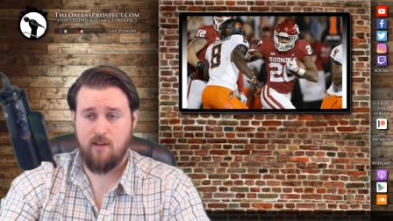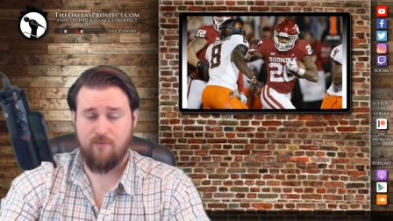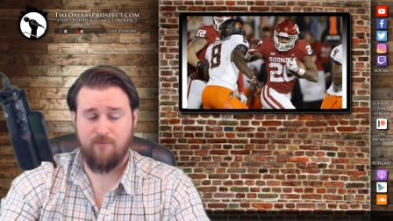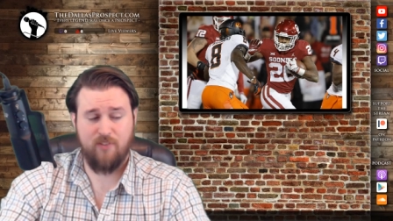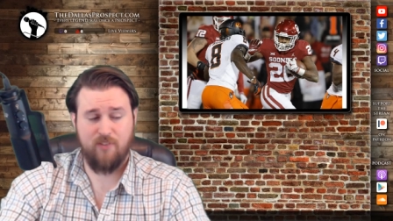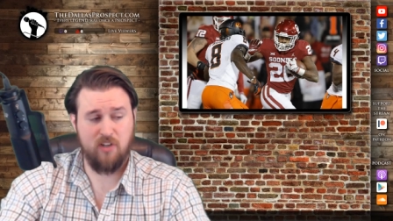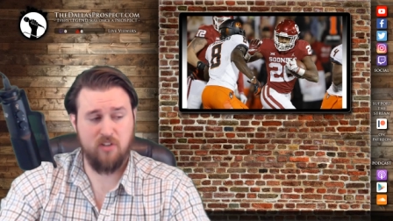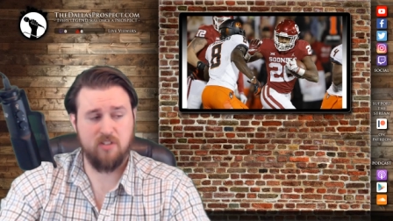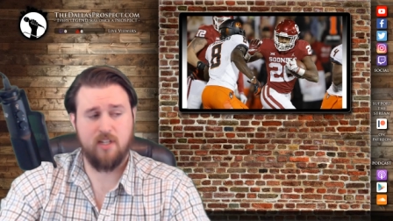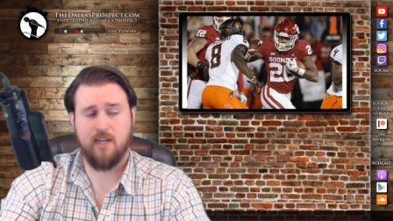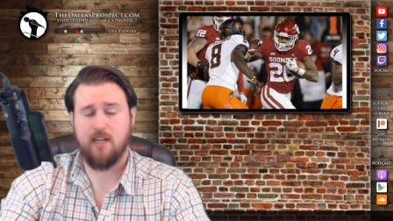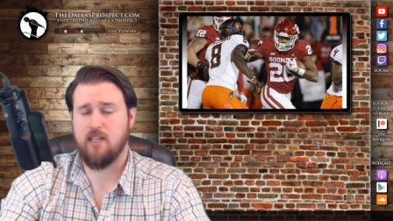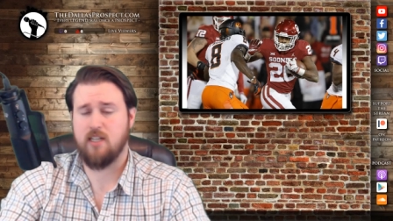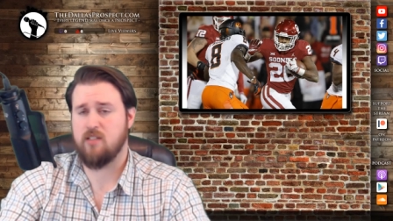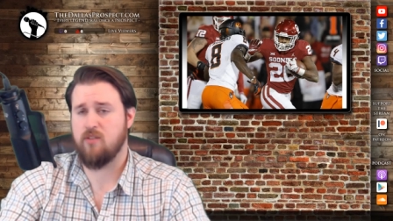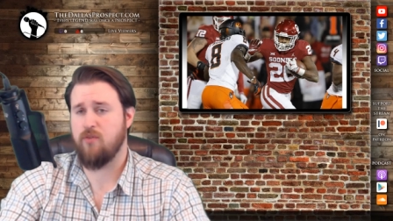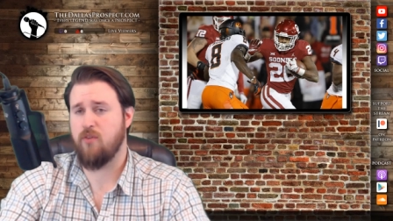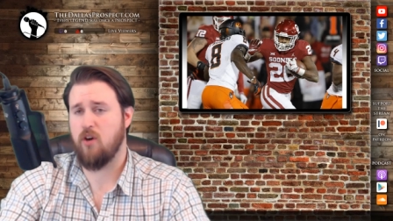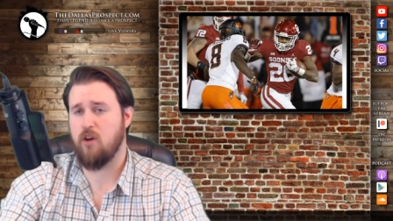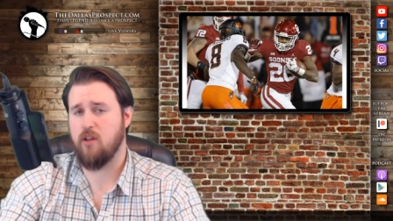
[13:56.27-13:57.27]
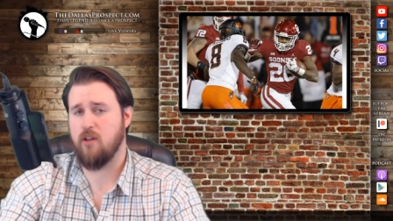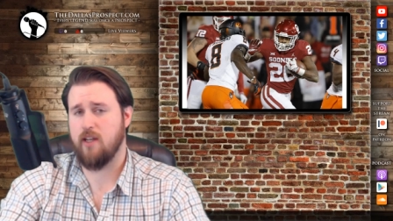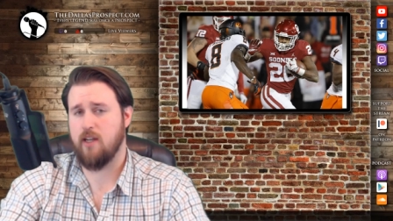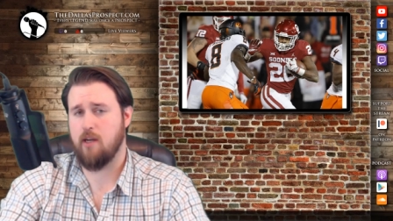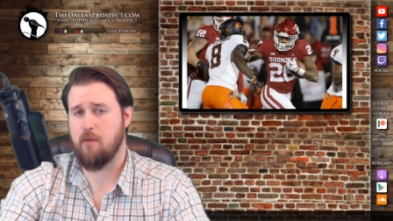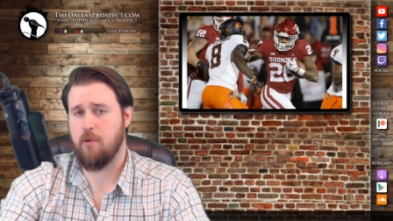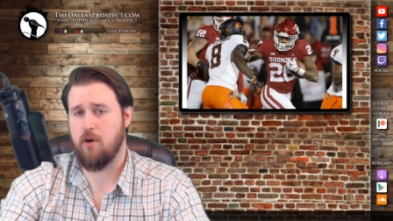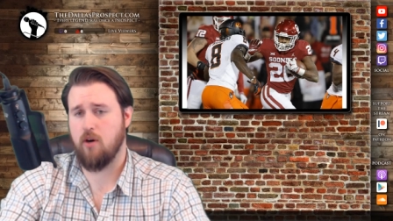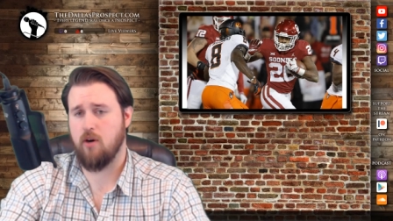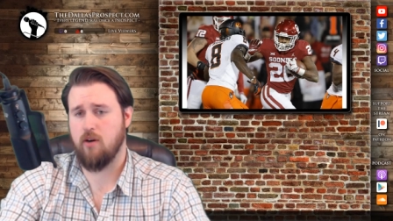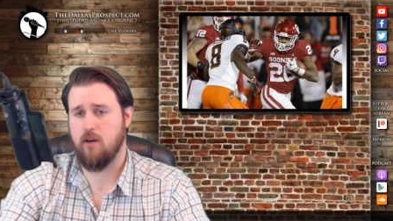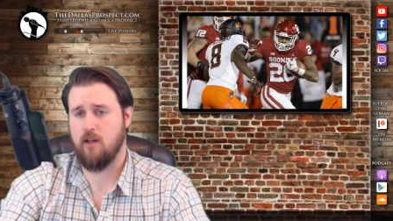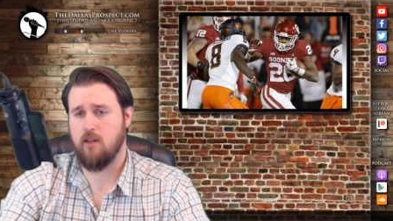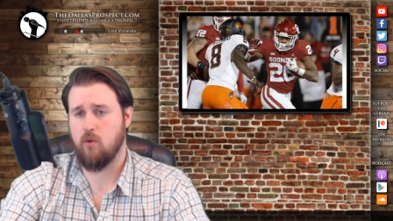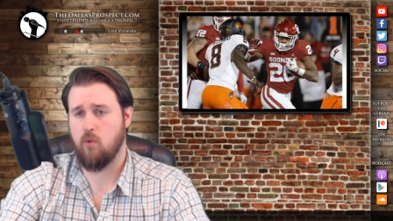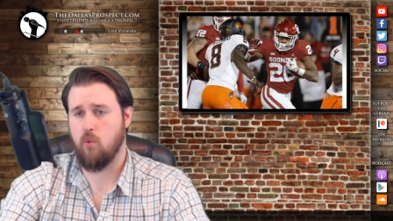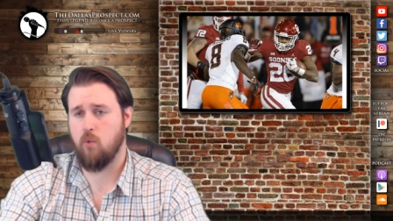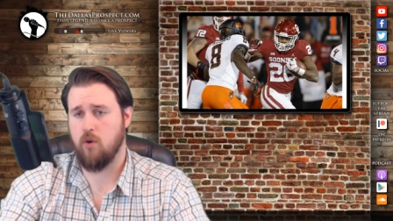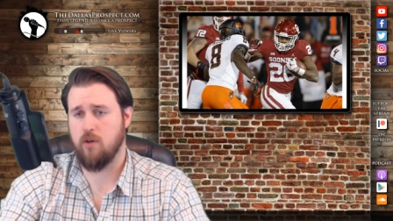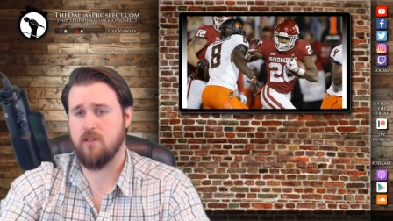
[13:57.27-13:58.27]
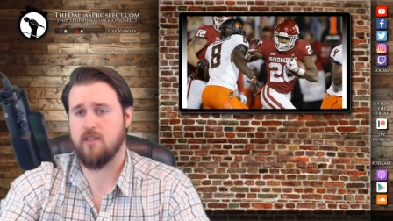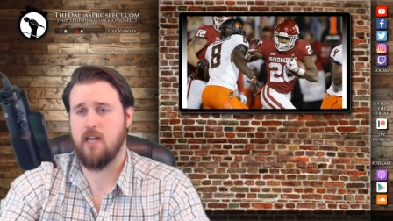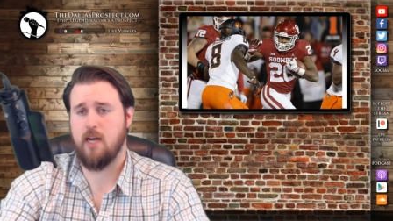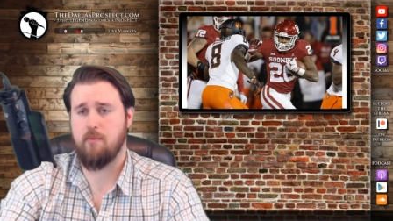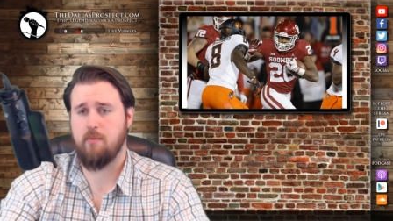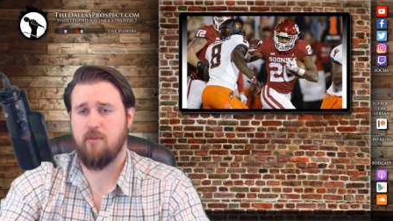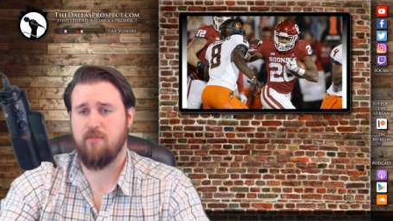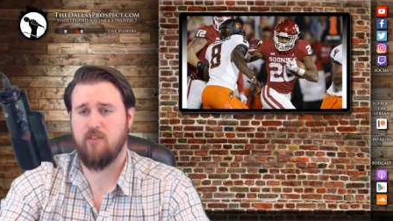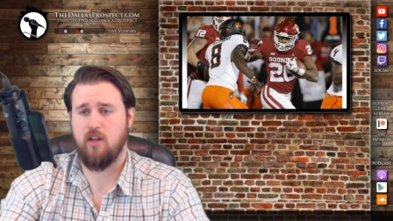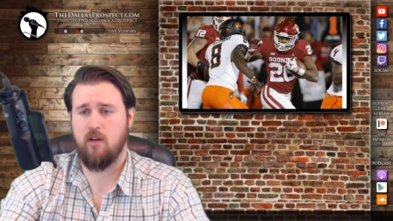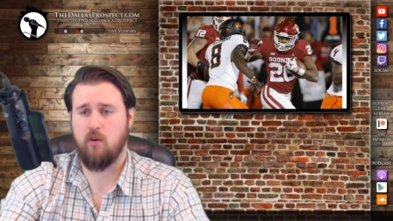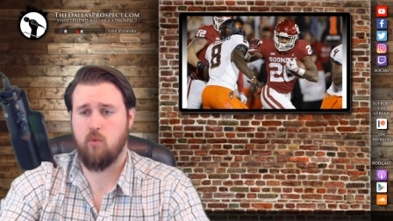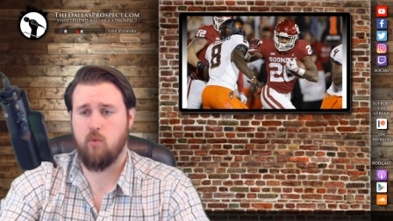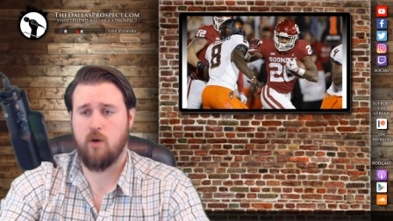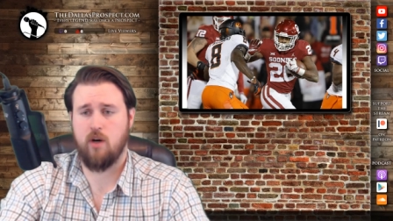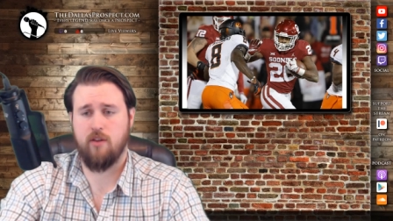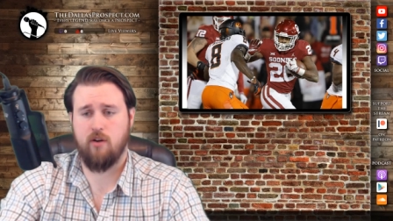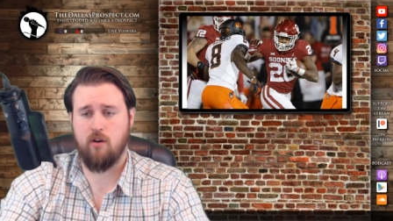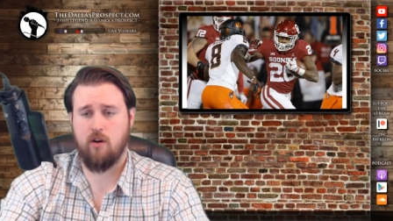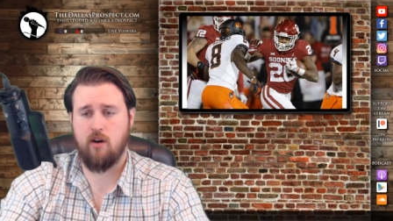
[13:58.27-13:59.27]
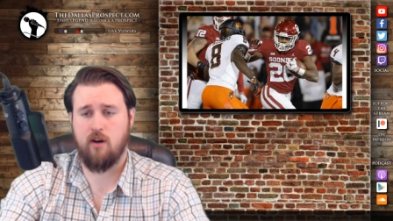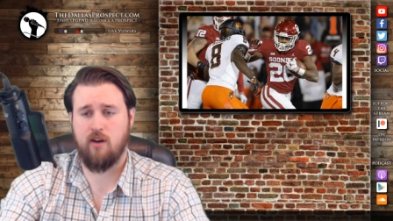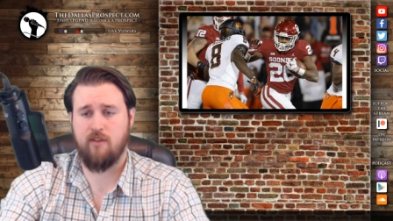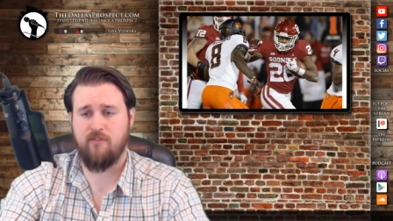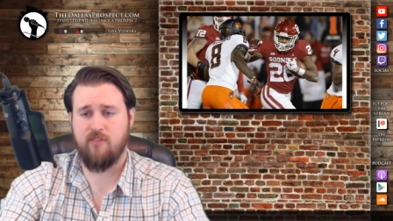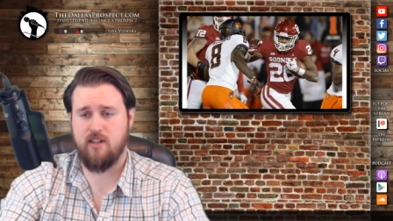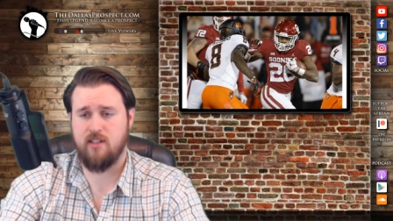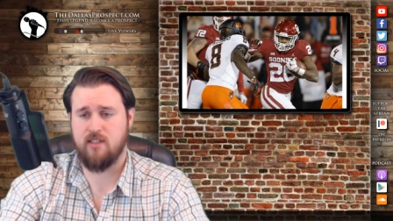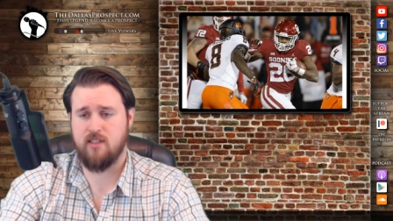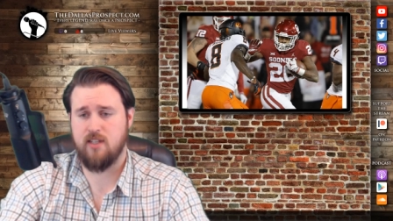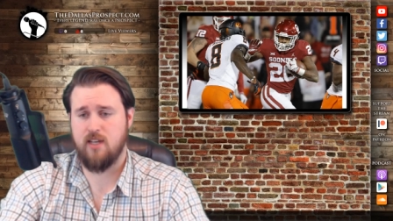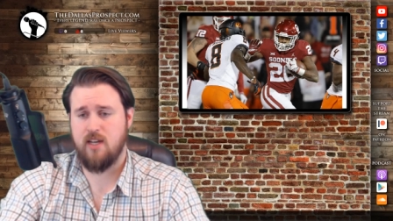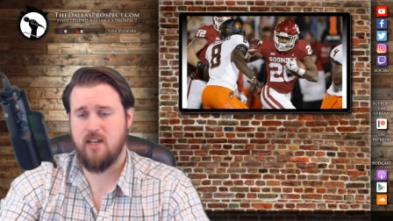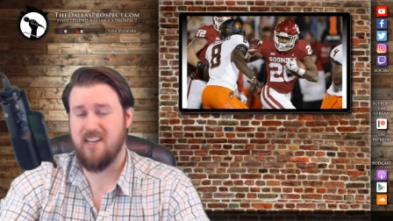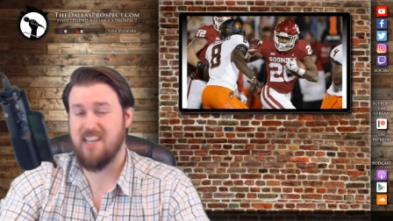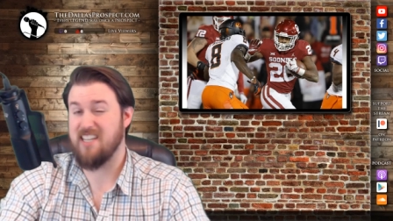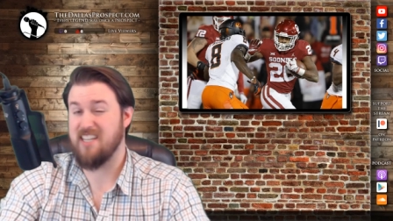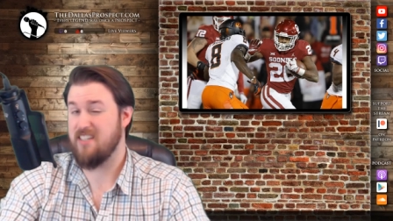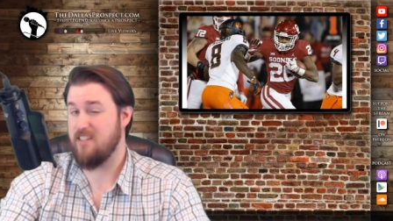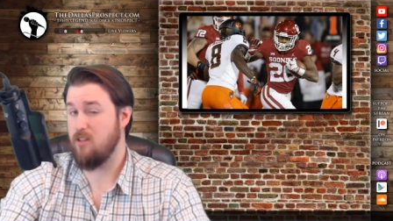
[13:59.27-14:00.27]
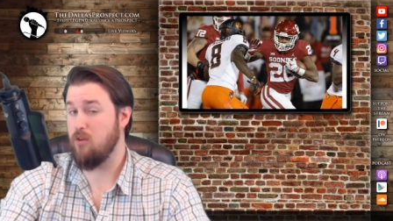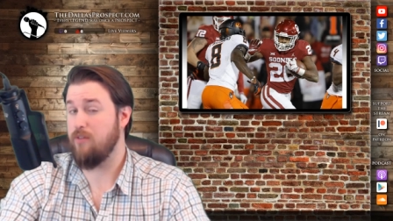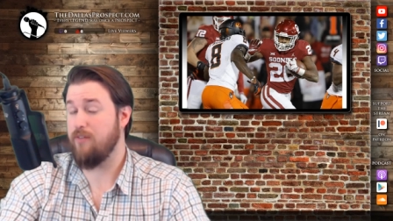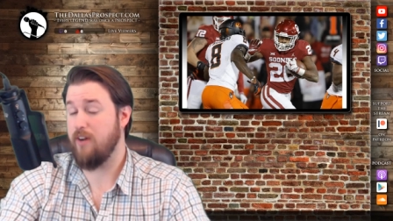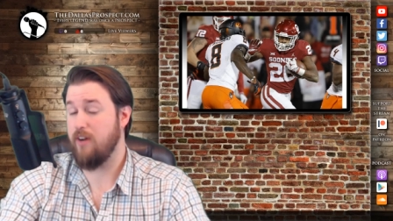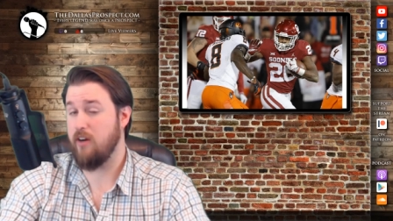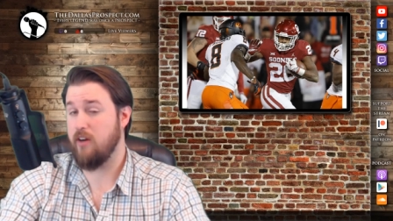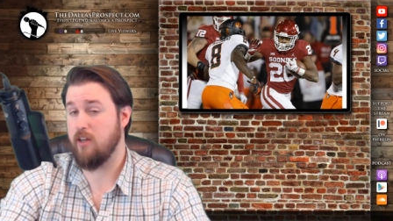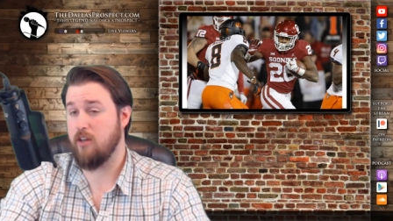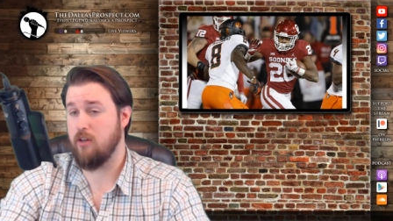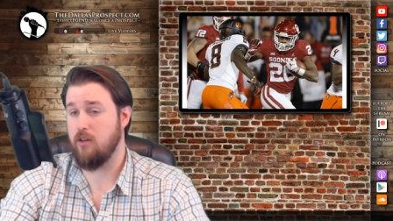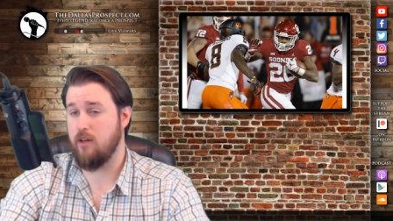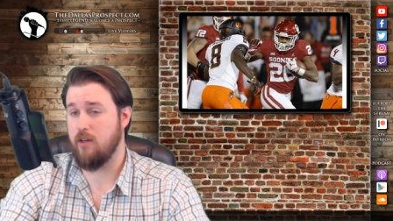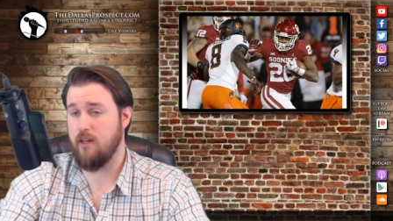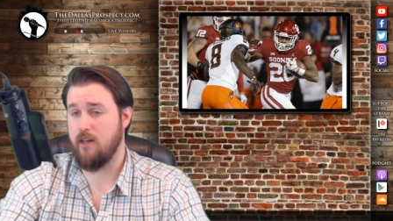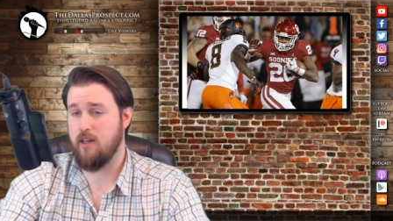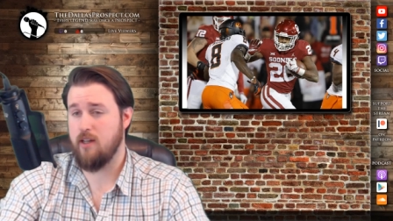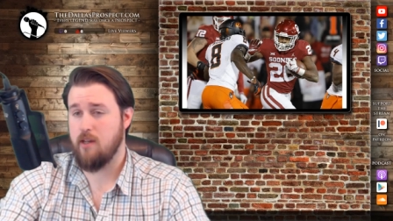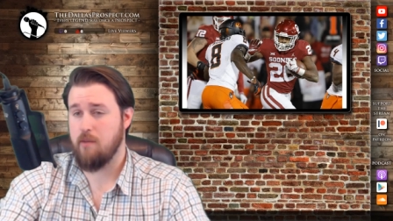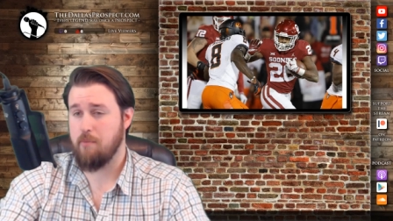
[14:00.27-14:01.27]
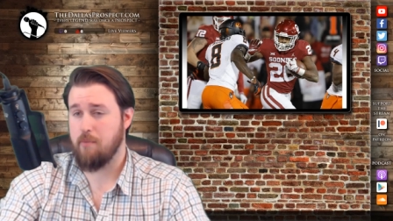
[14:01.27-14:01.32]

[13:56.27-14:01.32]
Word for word: feels like it's falling apart at the worst time of year while their offense is still very good,